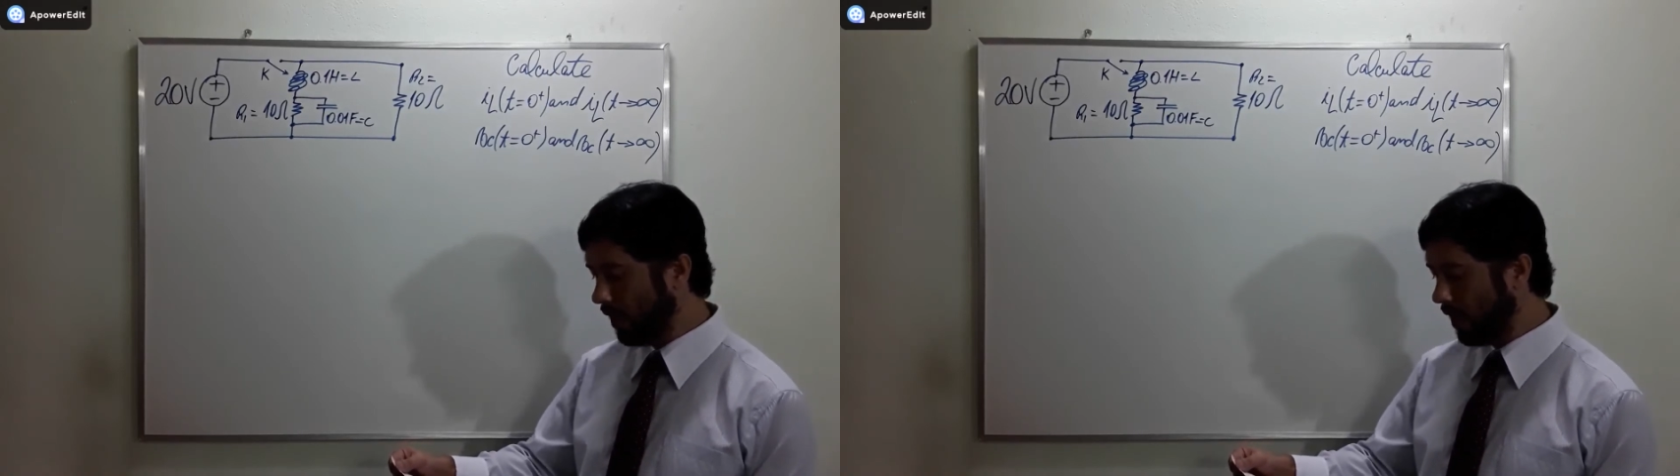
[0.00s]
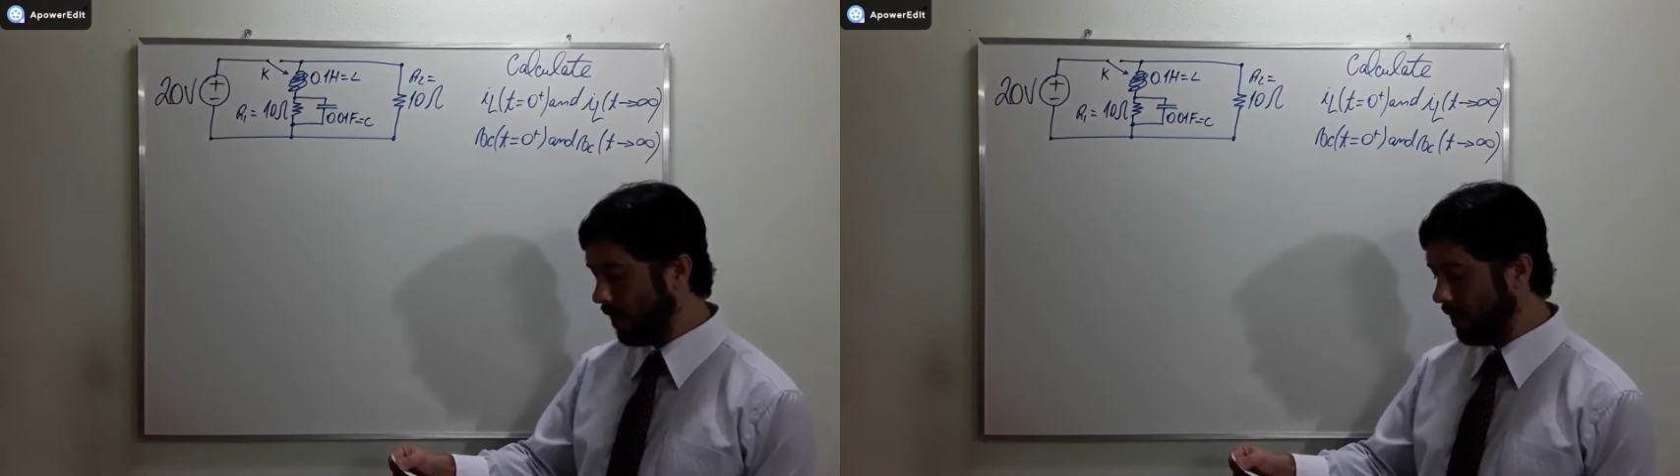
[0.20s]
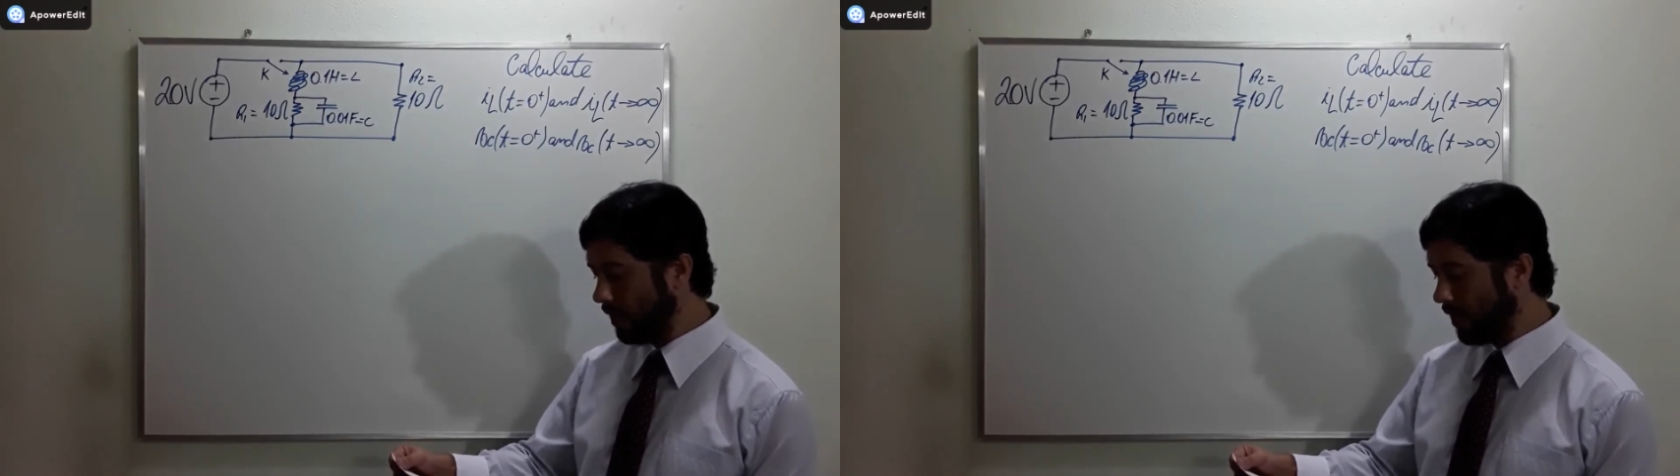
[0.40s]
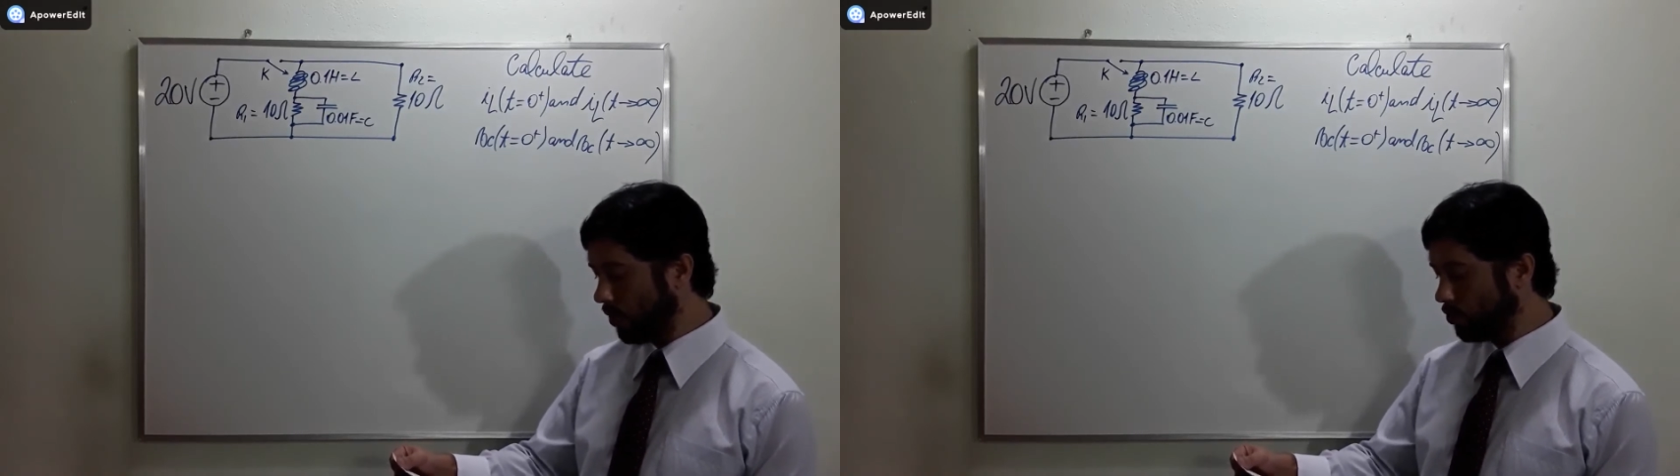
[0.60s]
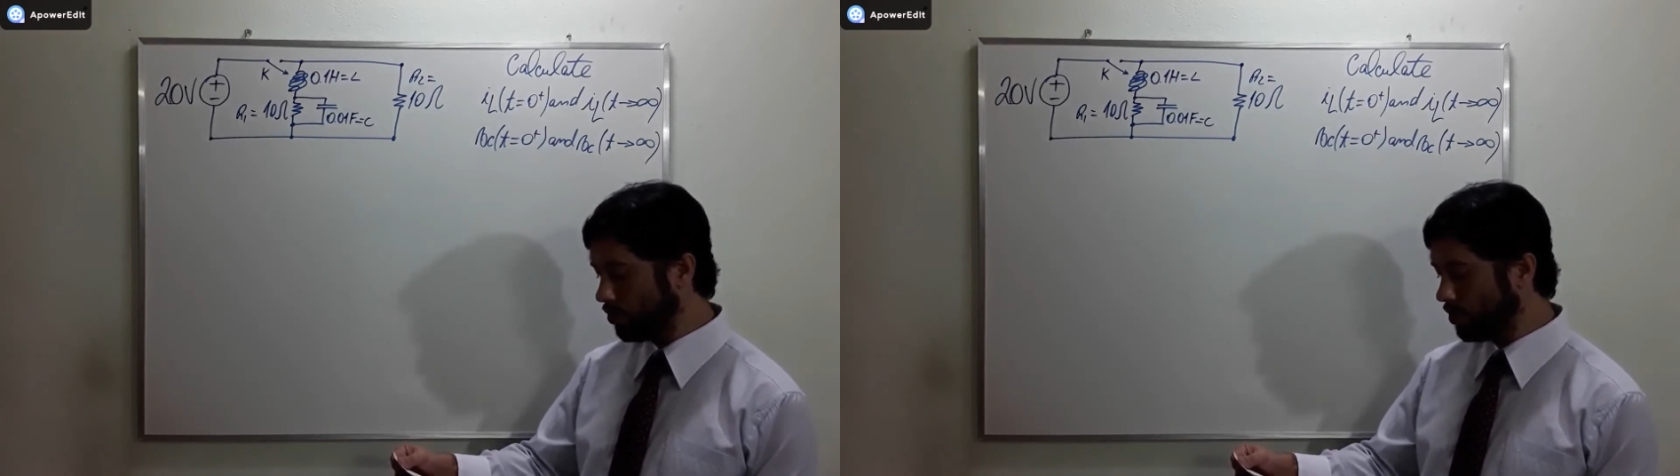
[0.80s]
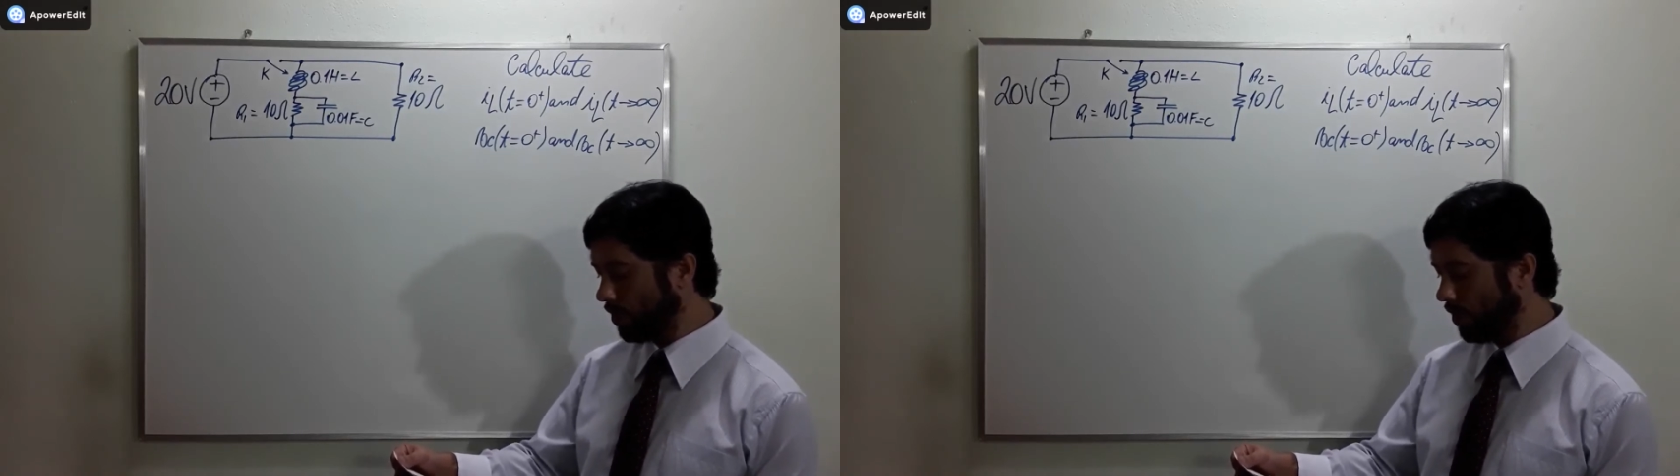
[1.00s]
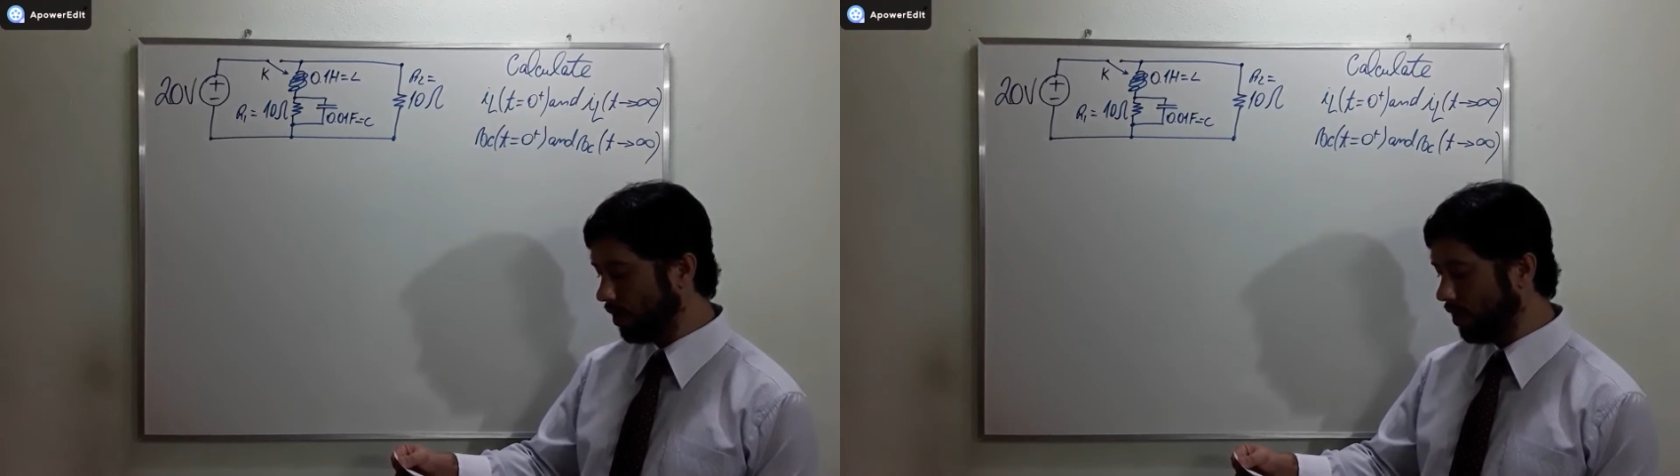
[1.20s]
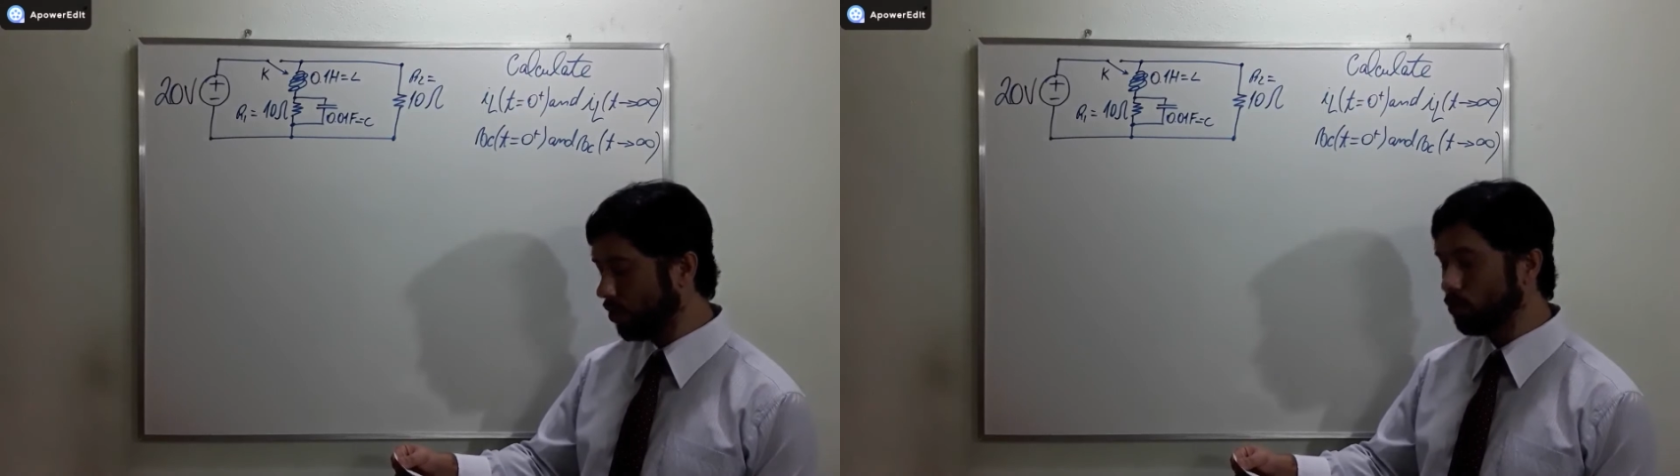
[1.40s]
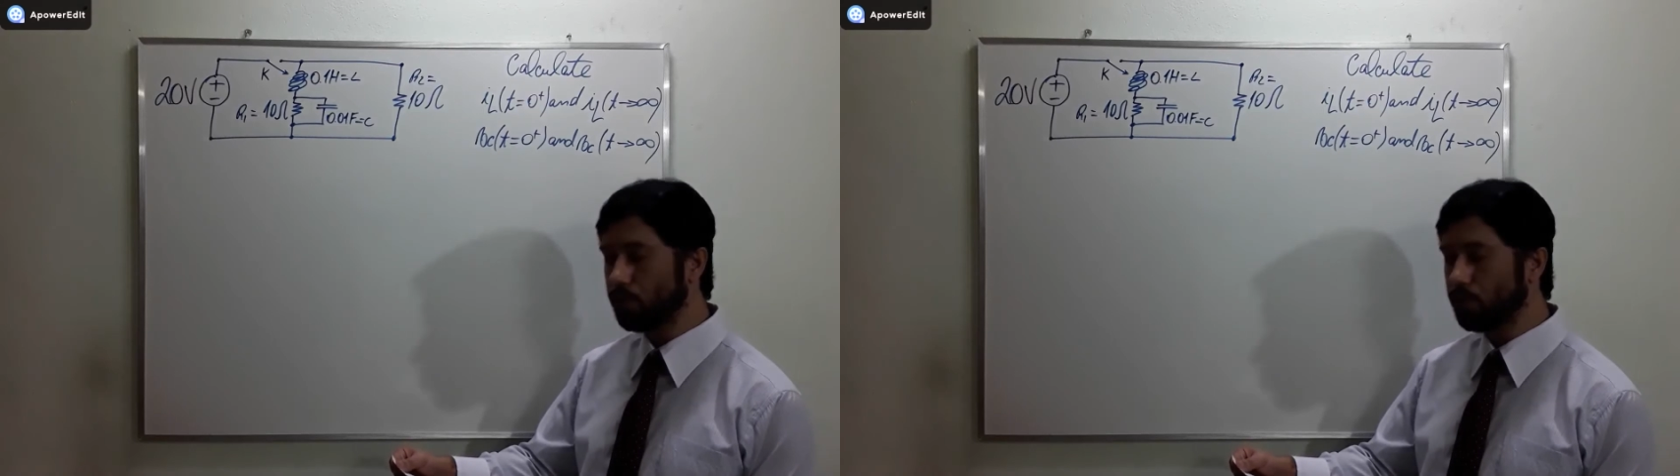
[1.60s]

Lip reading: ILT equal